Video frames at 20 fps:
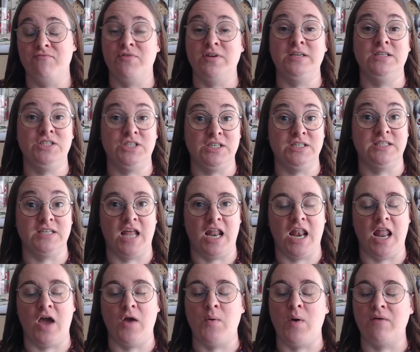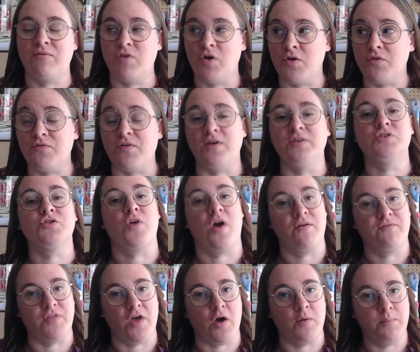reaches low I've got a
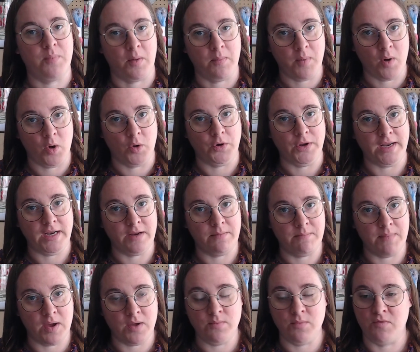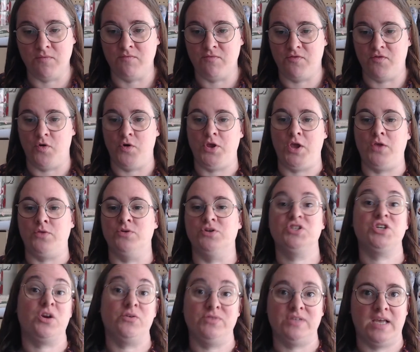photograph that I'll pop on in a moment for you that
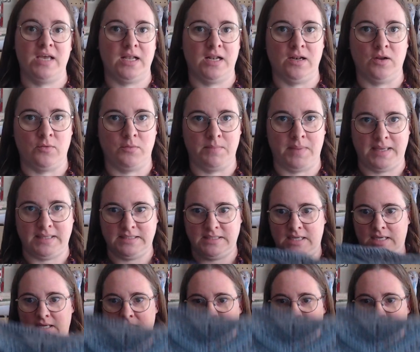shows it a lot better